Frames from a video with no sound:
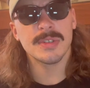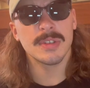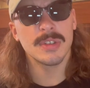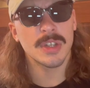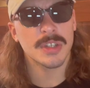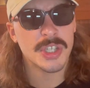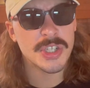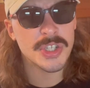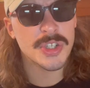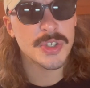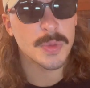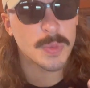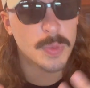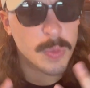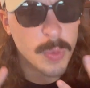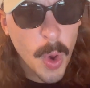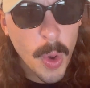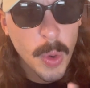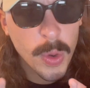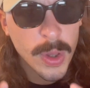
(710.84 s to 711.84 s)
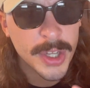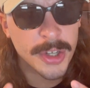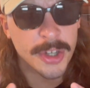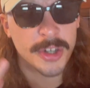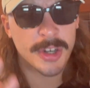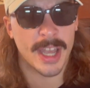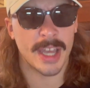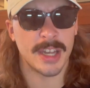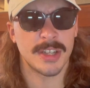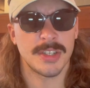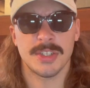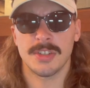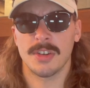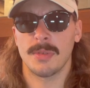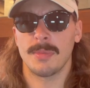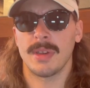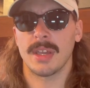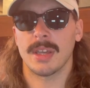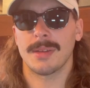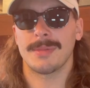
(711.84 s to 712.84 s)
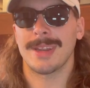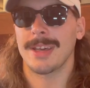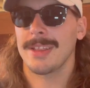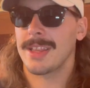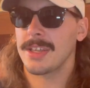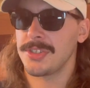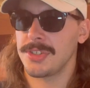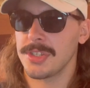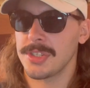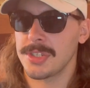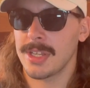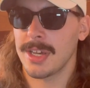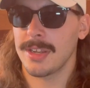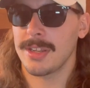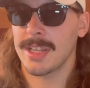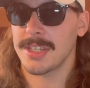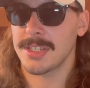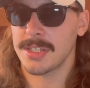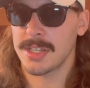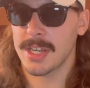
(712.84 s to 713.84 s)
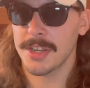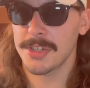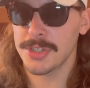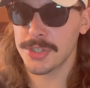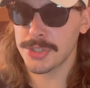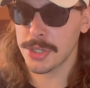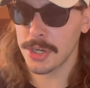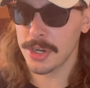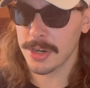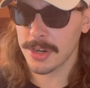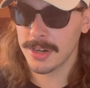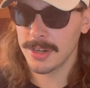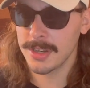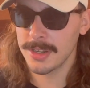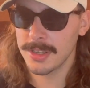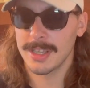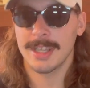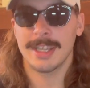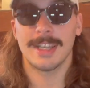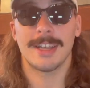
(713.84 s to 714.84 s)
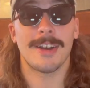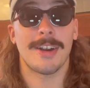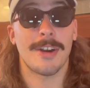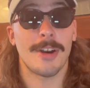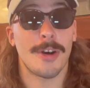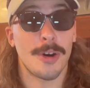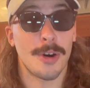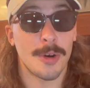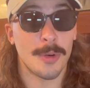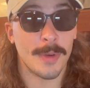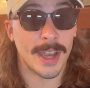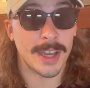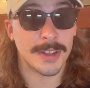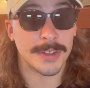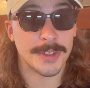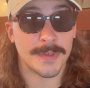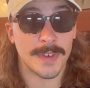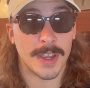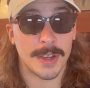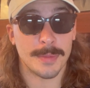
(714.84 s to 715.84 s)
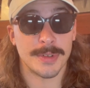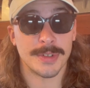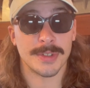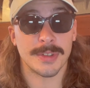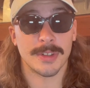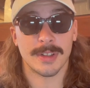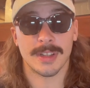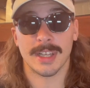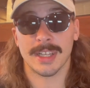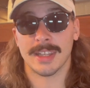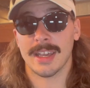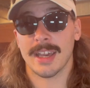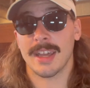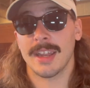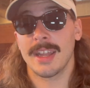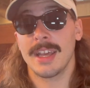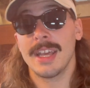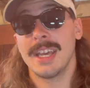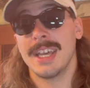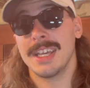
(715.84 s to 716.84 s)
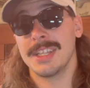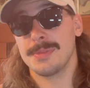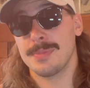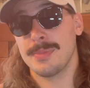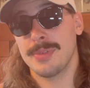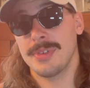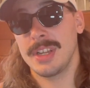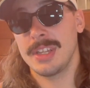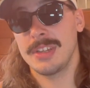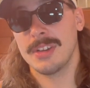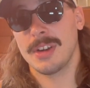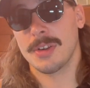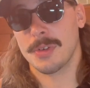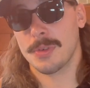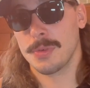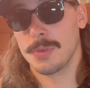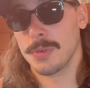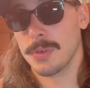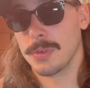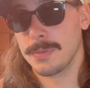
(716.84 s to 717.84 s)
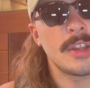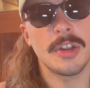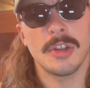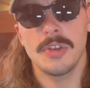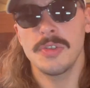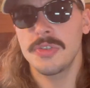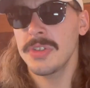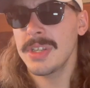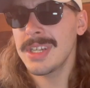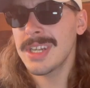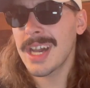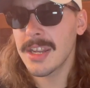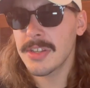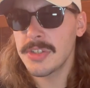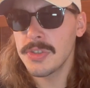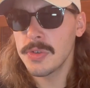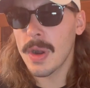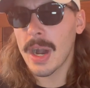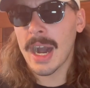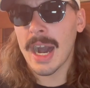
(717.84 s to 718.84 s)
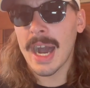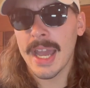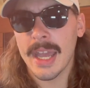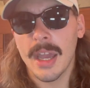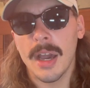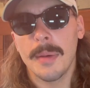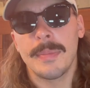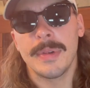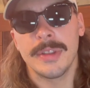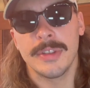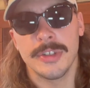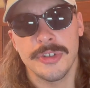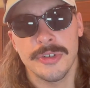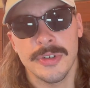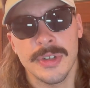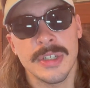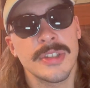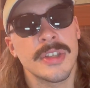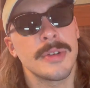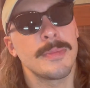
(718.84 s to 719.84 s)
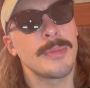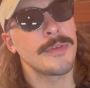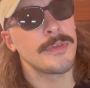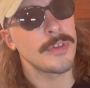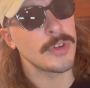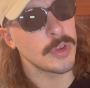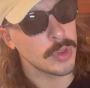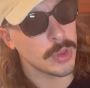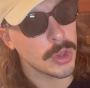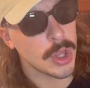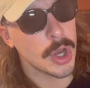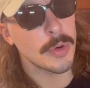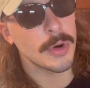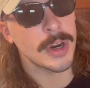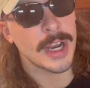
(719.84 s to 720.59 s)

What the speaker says: looks swollen, her head is so big. Now that's not just her. All Waglers Vipers look like that. It's pretty darn cool. They're usually not too high up in the trees. They prefer lower